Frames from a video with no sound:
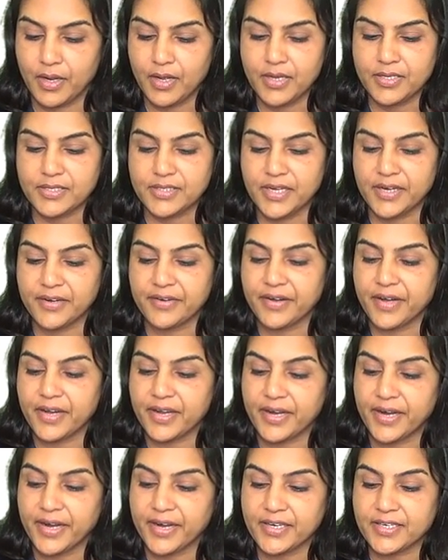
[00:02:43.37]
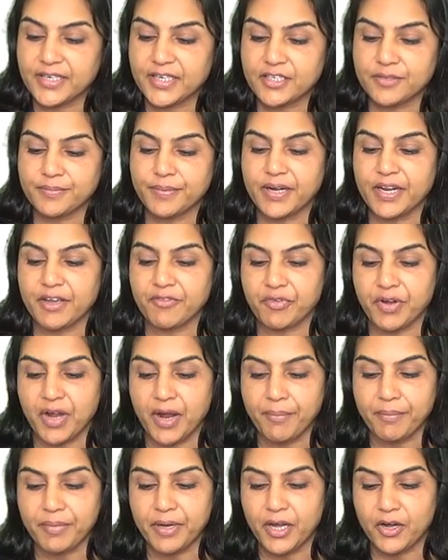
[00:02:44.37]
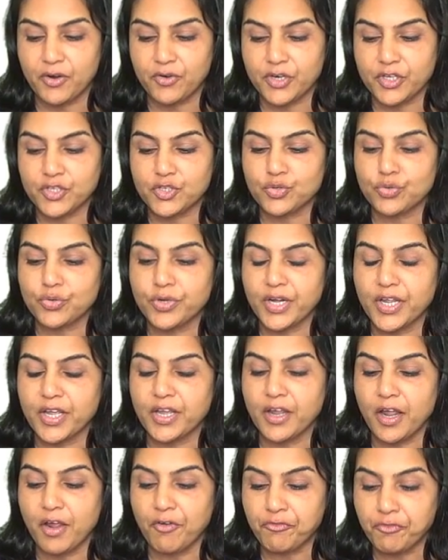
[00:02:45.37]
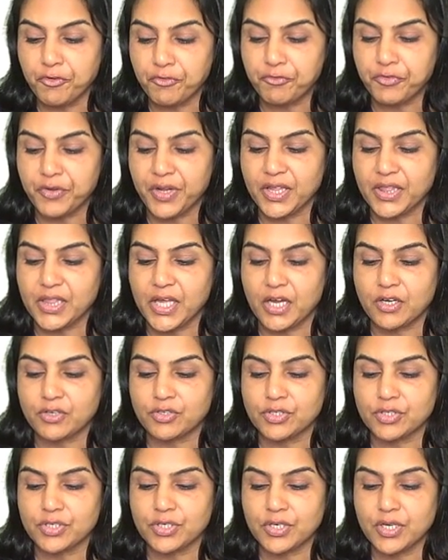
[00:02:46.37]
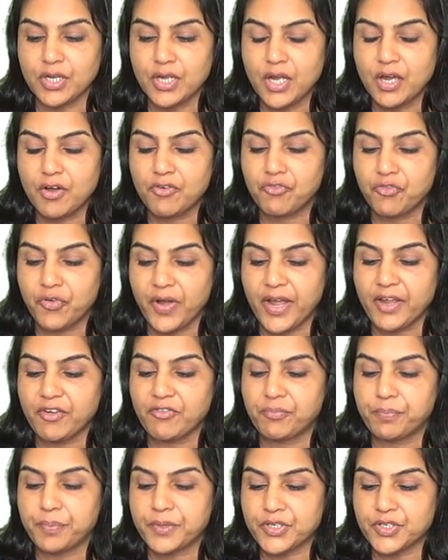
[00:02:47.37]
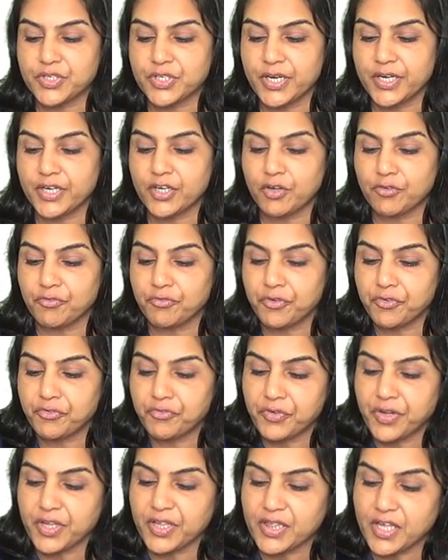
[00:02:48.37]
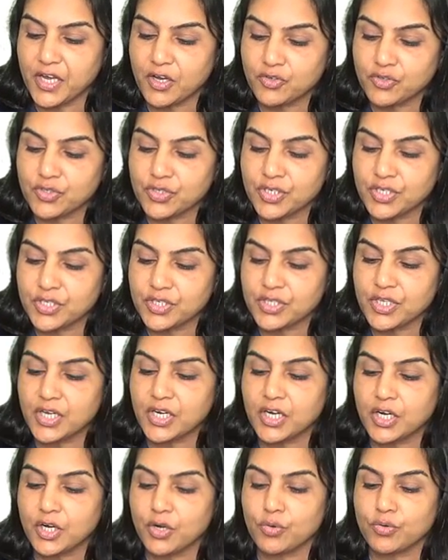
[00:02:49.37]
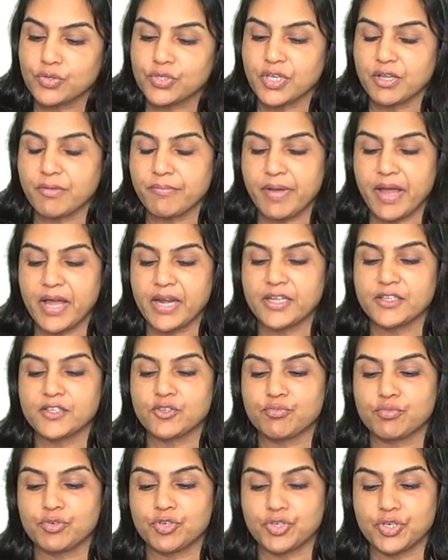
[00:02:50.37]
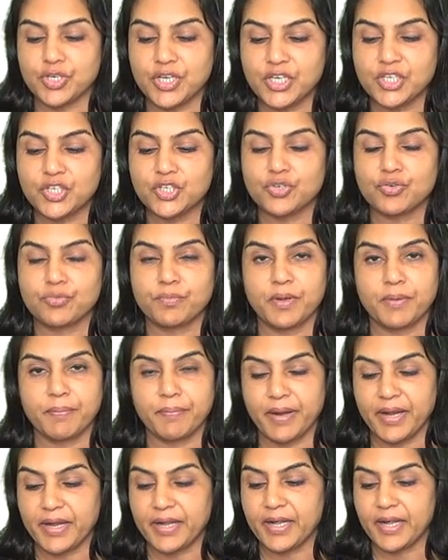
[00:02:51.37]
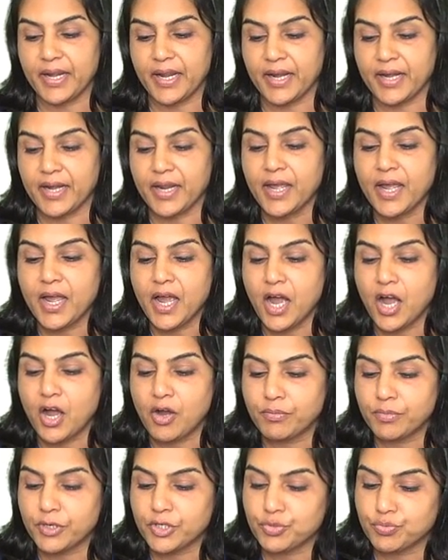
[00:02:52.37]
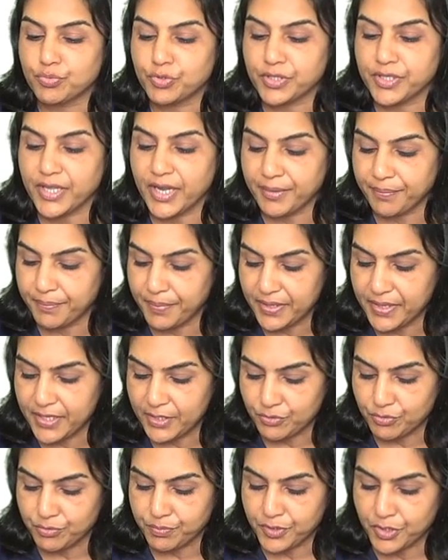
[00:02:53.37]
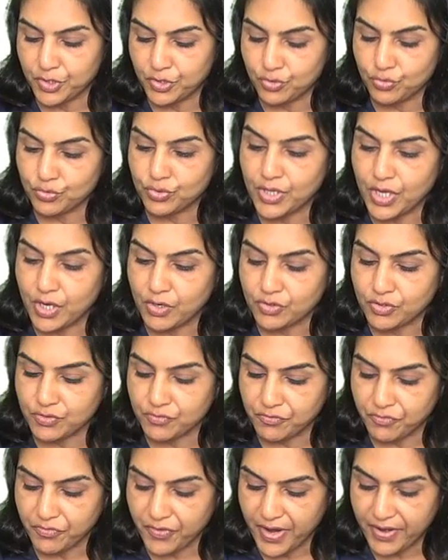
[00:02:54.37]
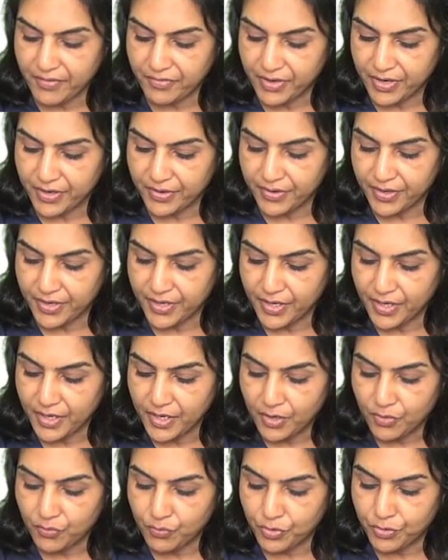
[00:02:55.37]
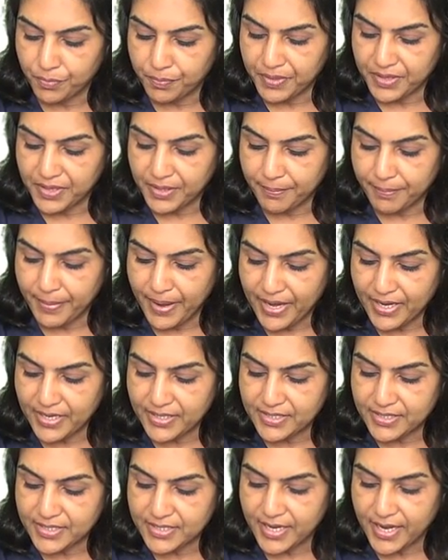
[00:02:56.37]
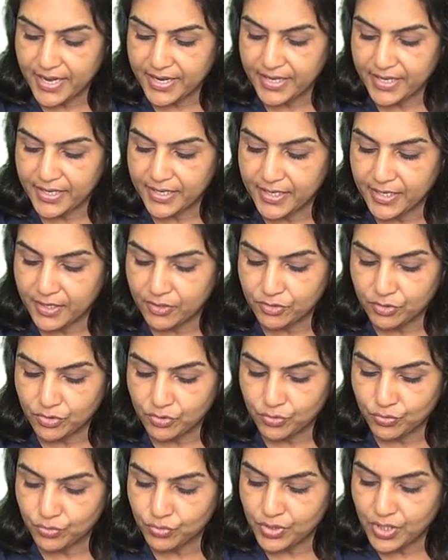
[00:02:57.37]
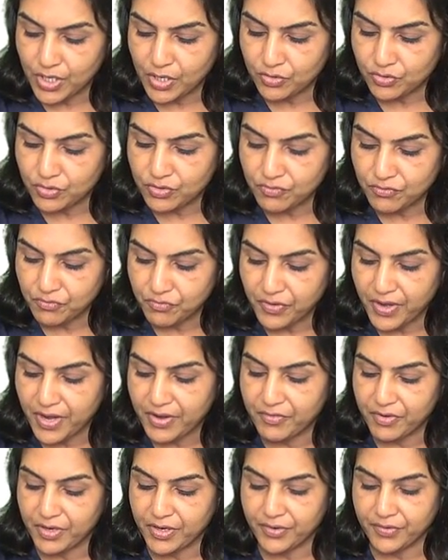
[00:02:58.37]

Sundry creditors but have come down. It's only 50,000. 5% of 50,000 is the closing balance which needs to be maintained. How much would that be? That would be 2,500 would be the balance carried down. 2,500.